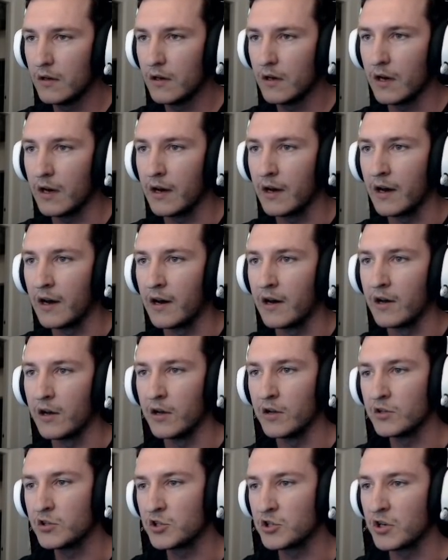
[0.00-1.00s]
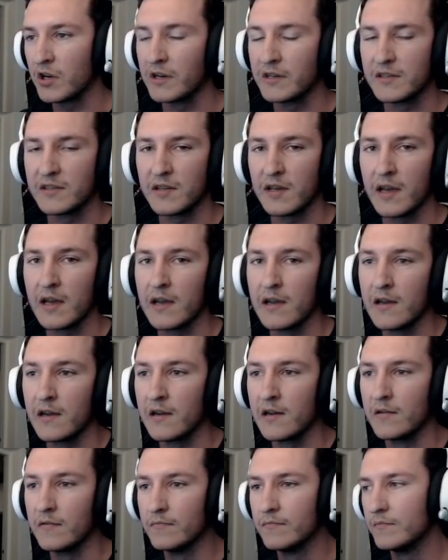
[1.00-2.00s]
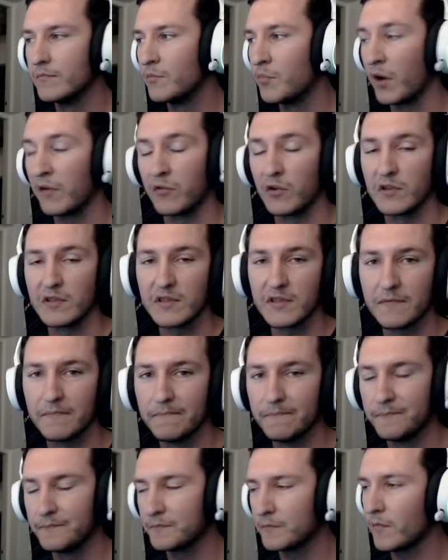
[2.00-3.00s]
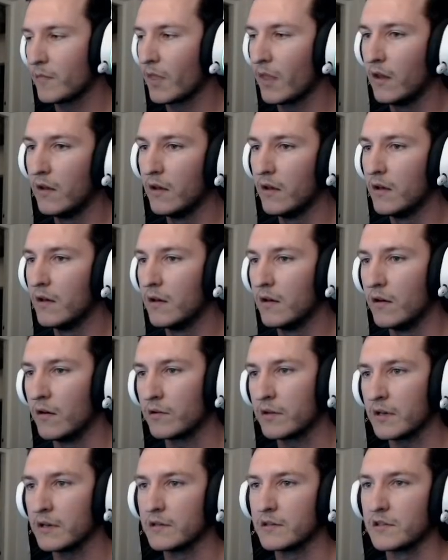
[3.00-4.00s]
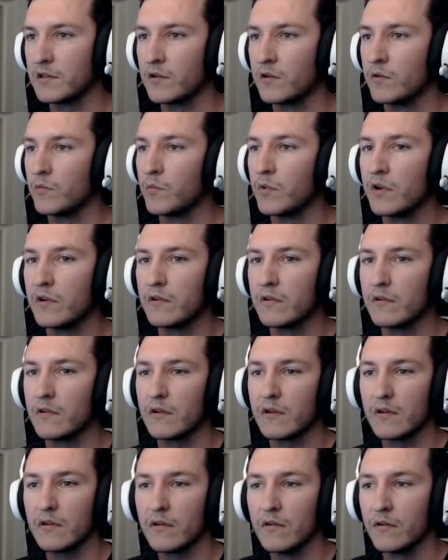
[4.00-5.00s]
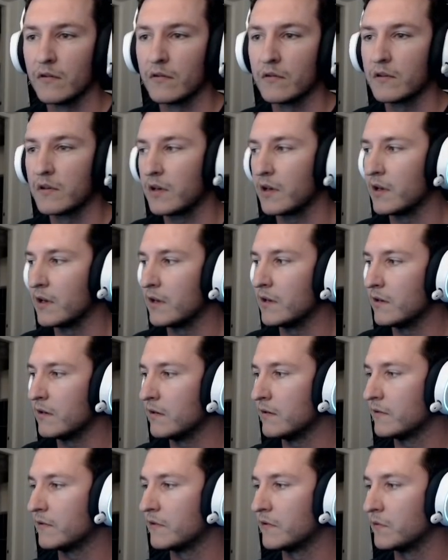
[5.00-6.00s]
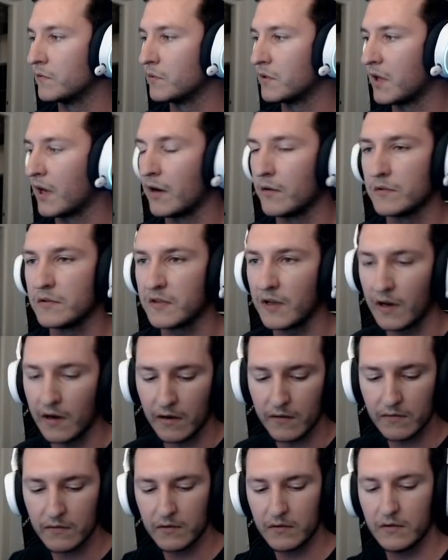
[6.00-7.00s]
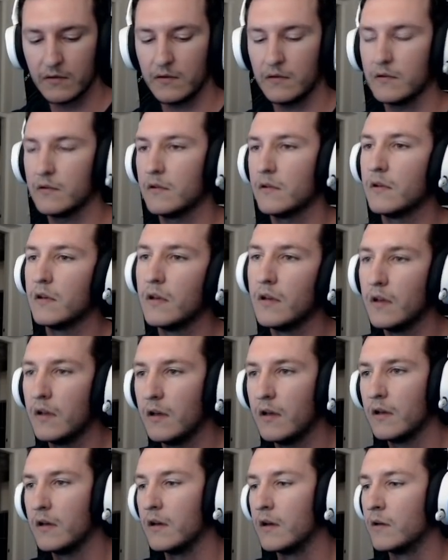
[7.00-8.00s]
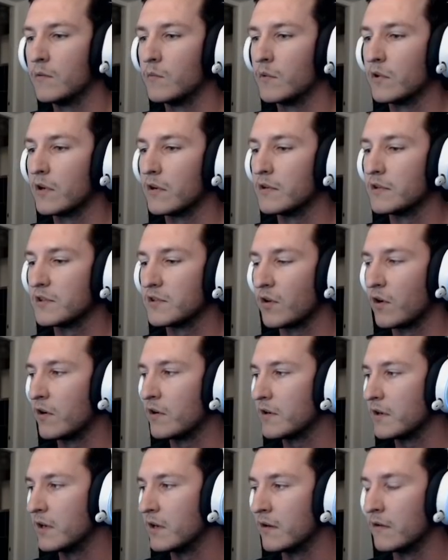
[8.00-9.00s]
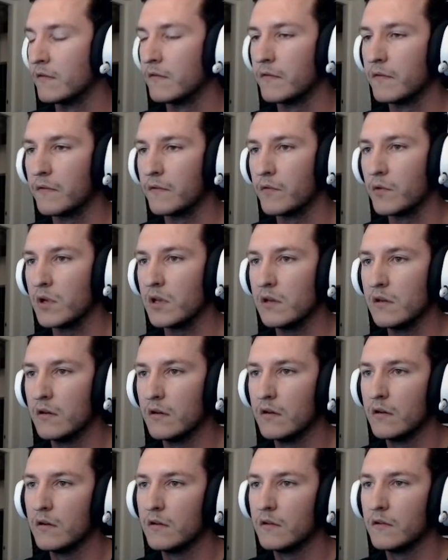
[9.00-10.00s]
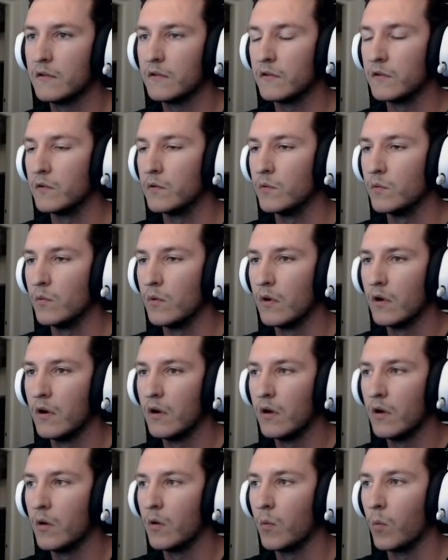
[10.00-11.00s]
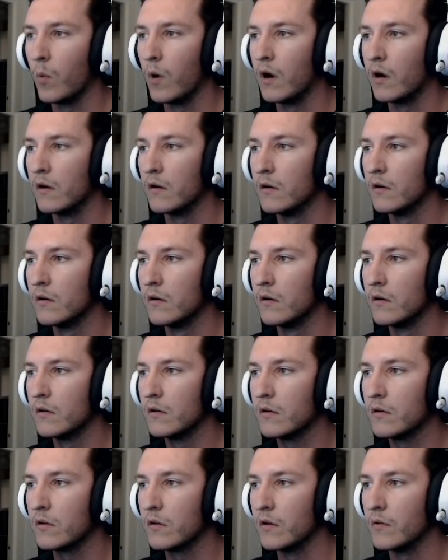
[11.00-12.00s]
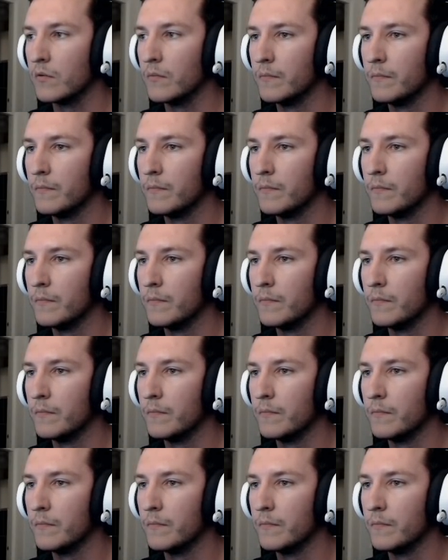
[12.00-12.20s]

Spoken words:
It's just a preference. Okay, so we're okay to count down, and we're gonna start in 3, 2, 1, go.